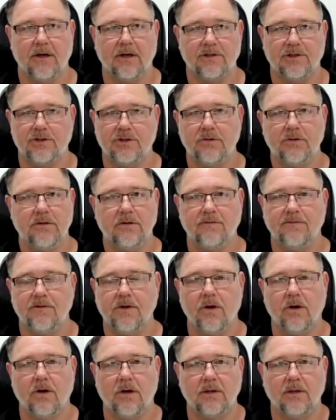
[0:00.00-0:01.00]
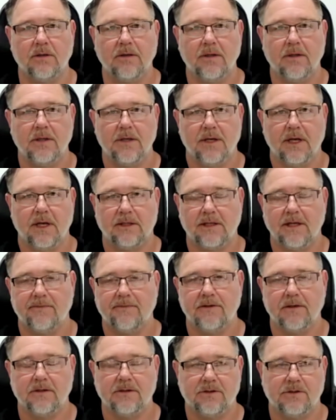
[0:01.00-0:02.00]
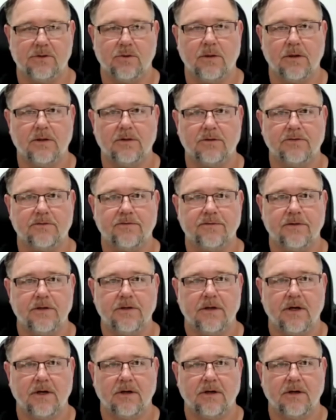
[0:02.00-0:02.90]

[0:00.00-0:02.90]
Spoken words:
I shouldn't have gone 11 and 12.